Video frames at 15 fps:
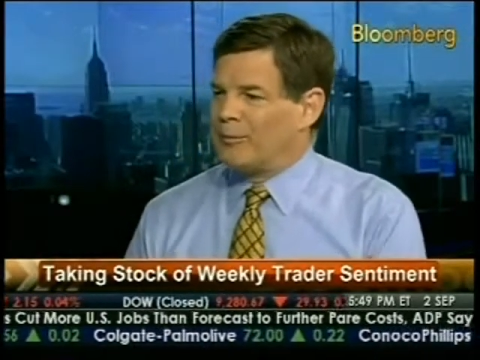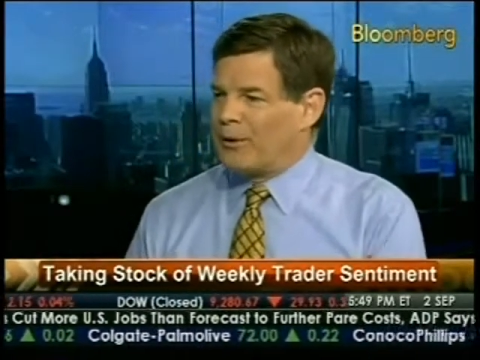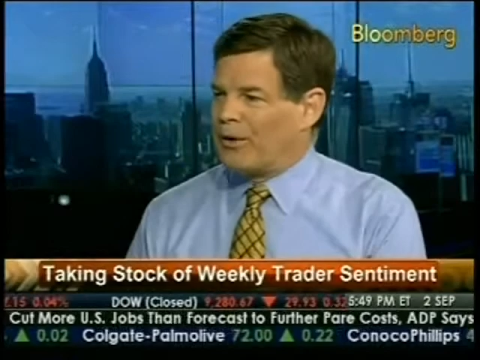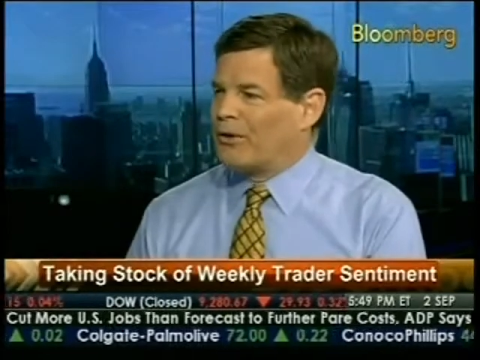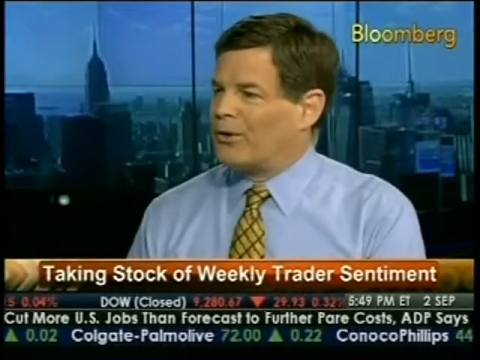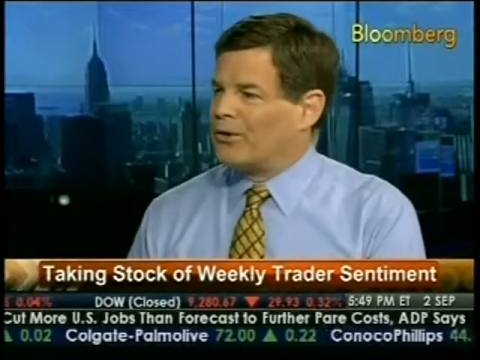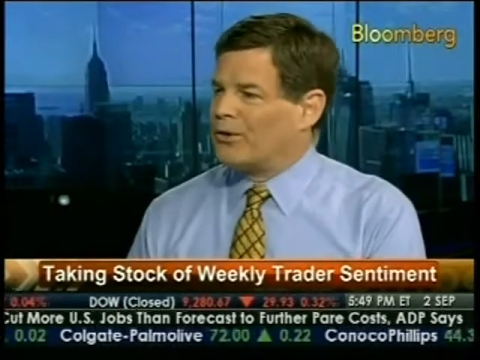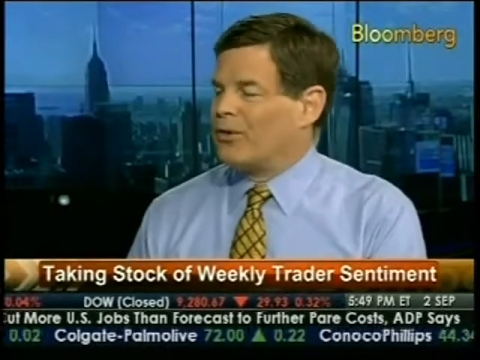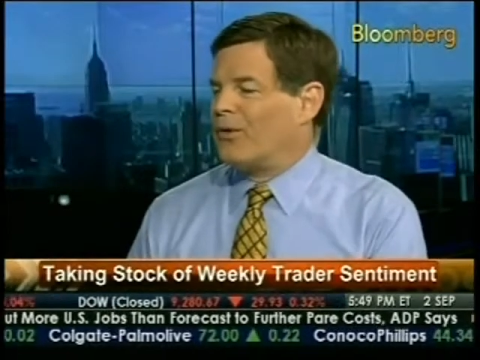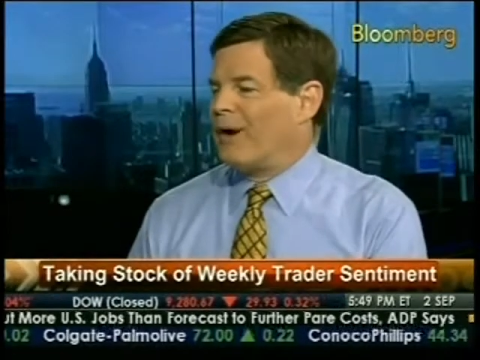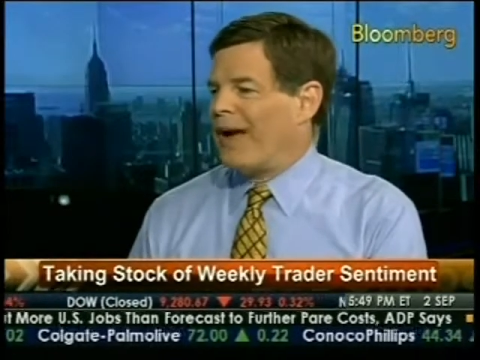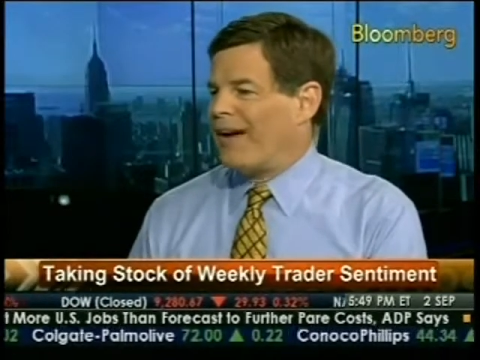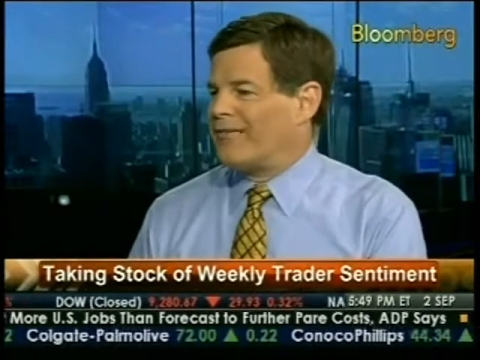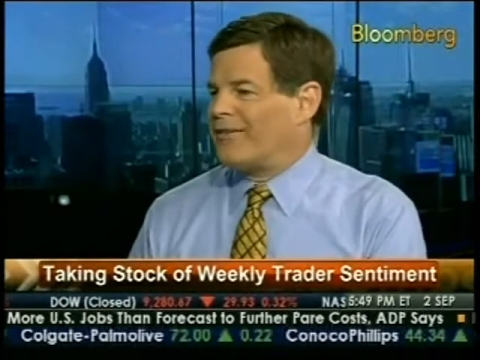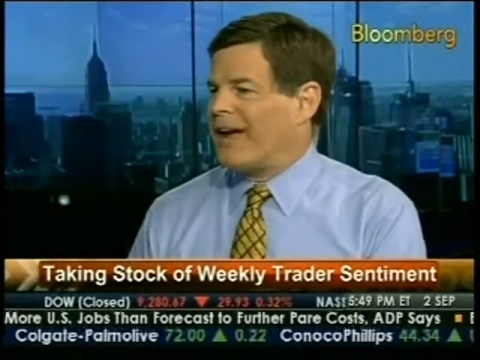brokers who
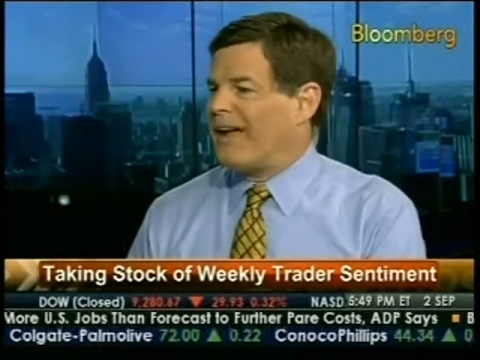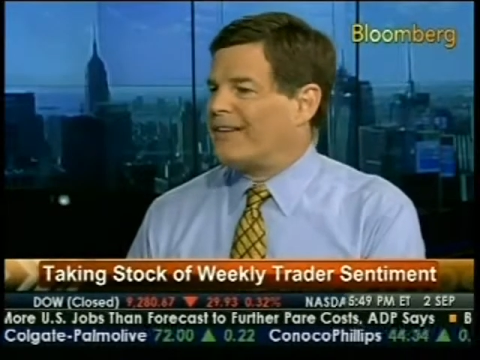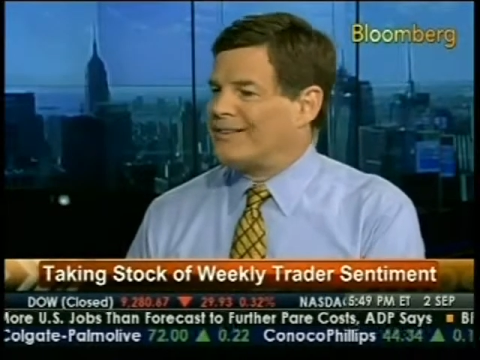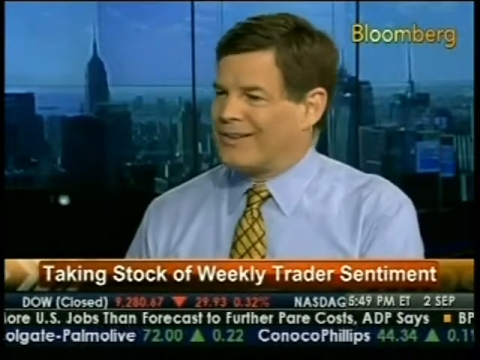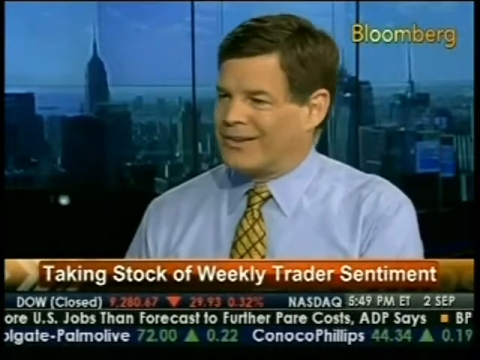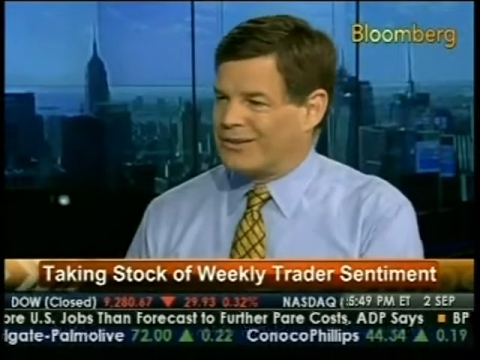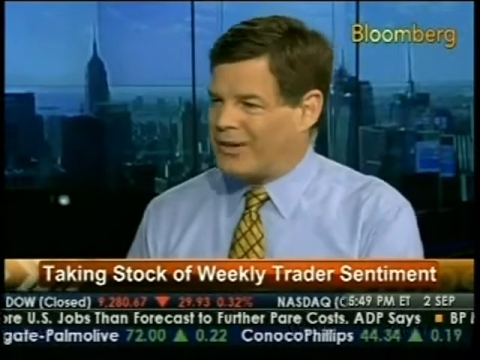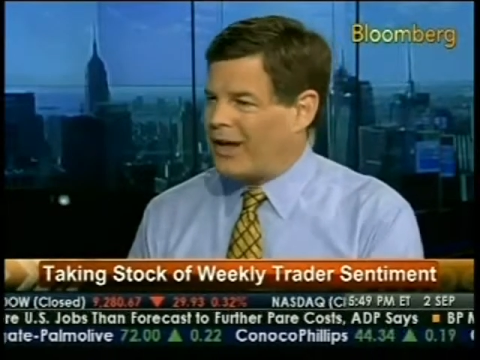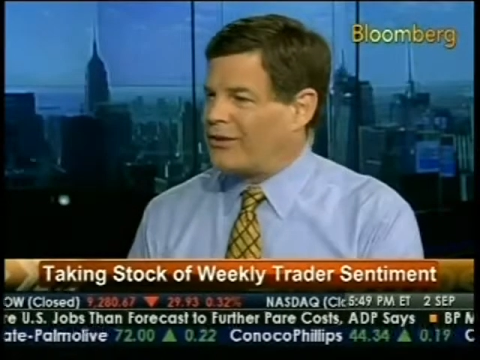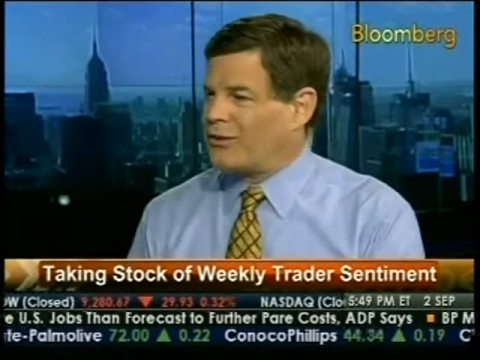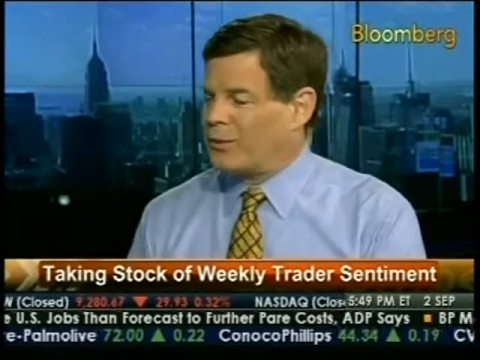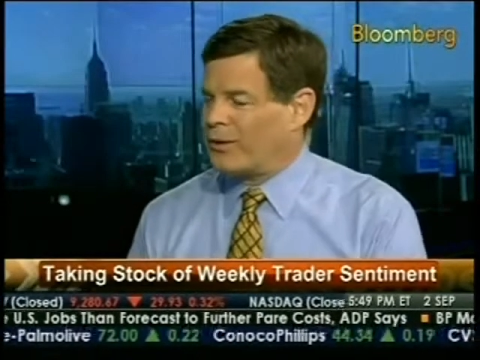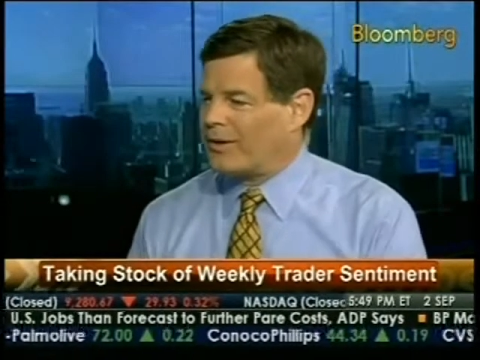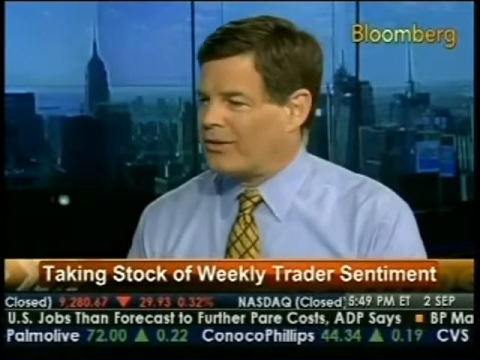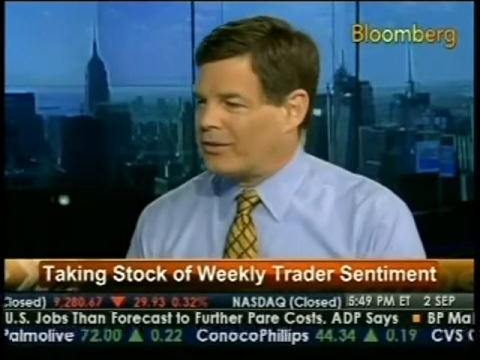have had
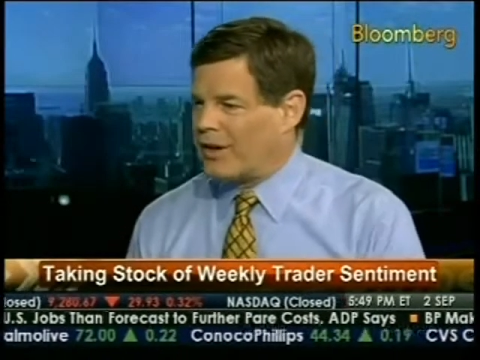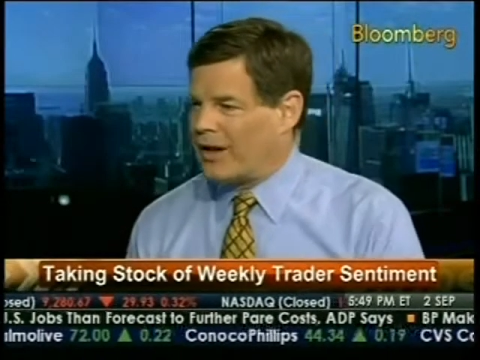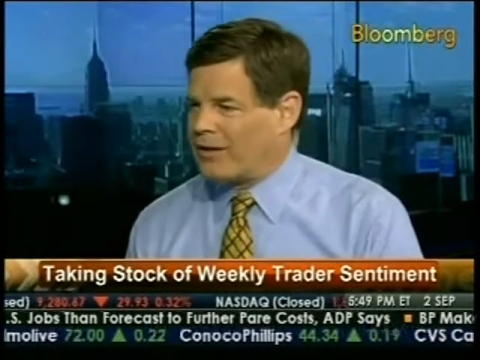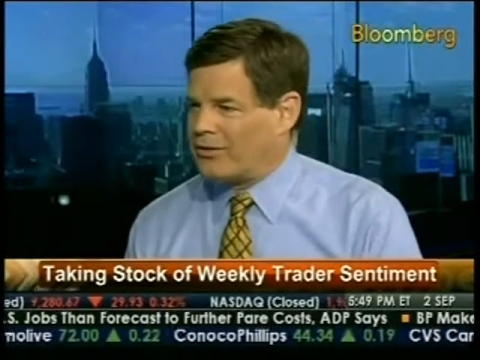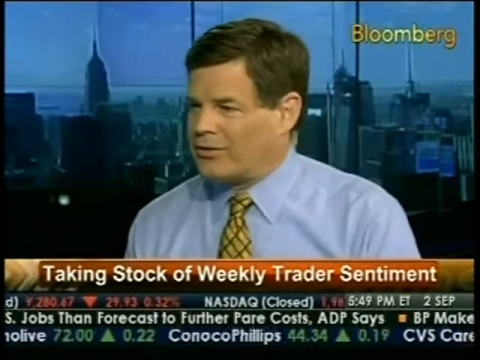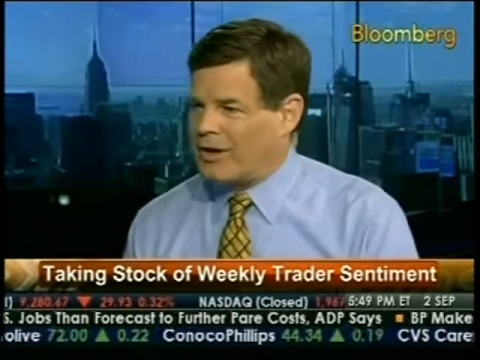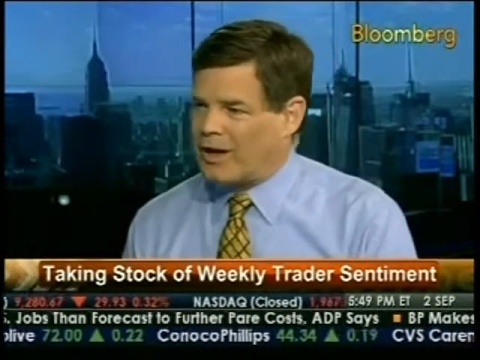success with this kind of